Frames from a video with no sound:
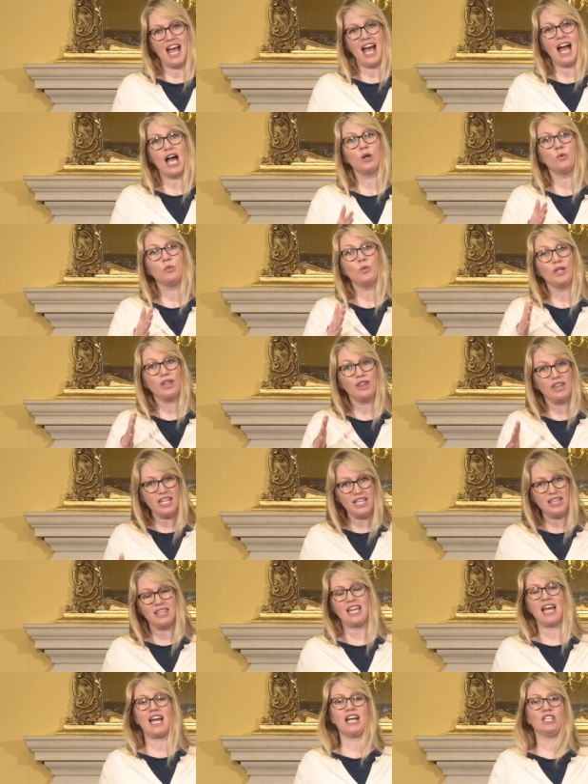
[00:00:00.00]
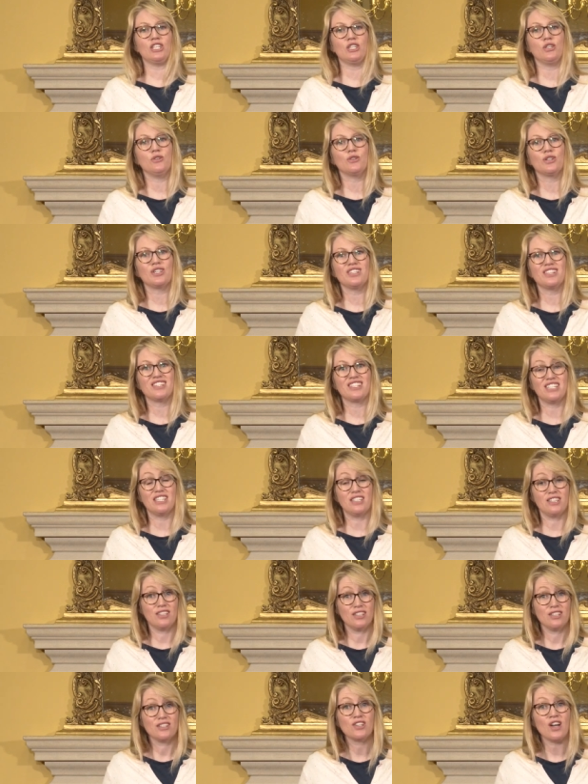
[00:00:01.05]
And within that, you consider
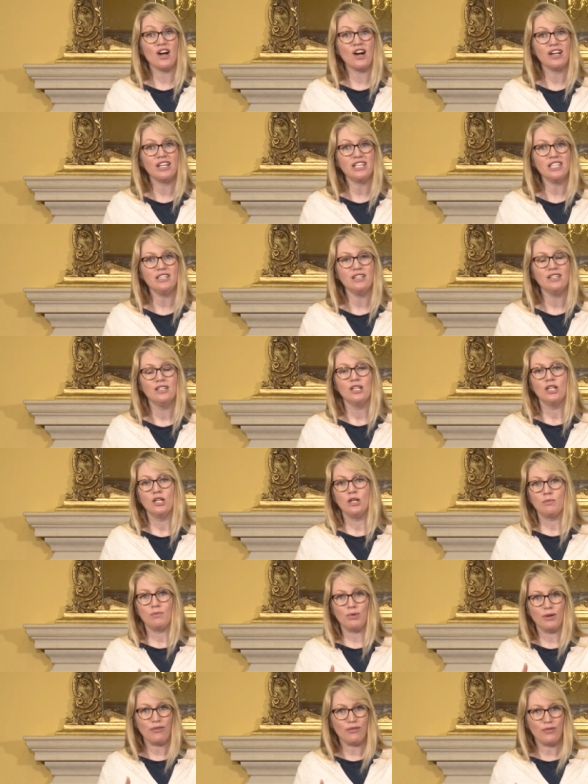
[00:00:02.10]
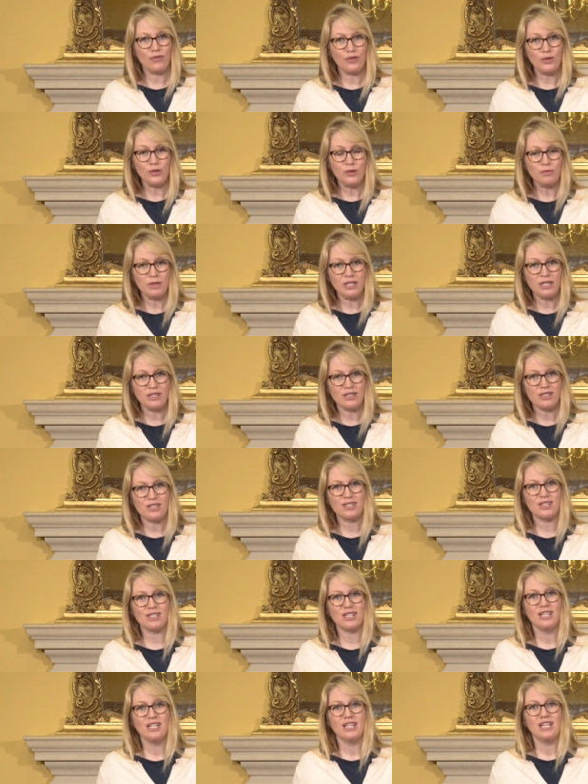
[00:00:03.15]
design, performance,